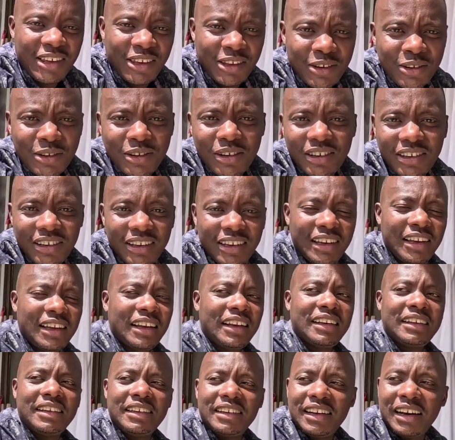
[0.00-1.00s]
You
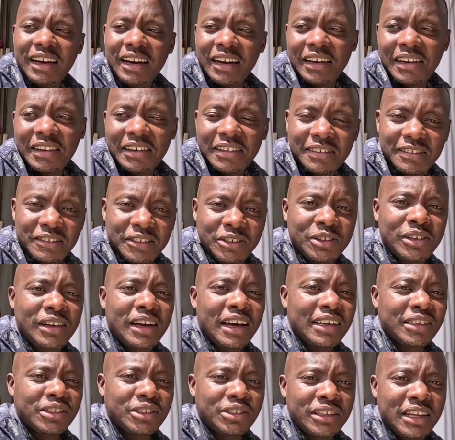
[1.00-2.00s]

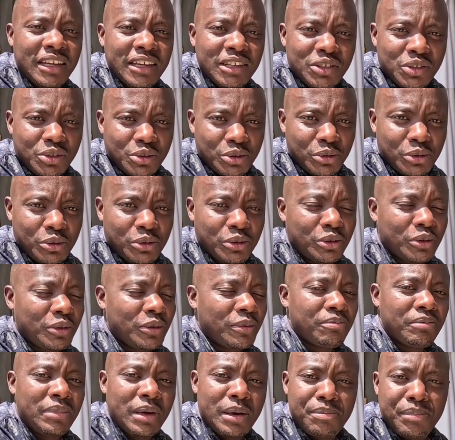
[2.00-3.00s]
guys need to
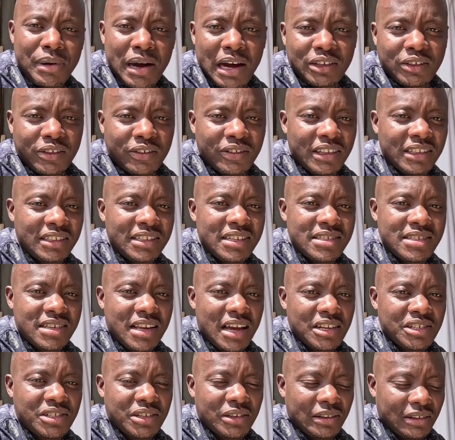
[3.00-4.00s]
be part of the
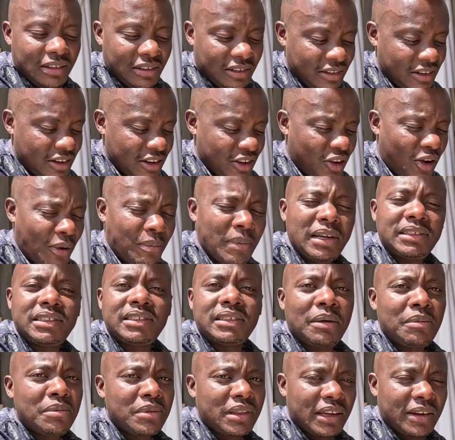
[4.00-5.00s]
discussion. comment
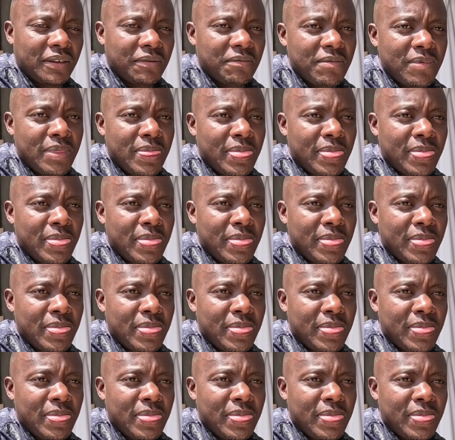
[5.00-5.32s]
something.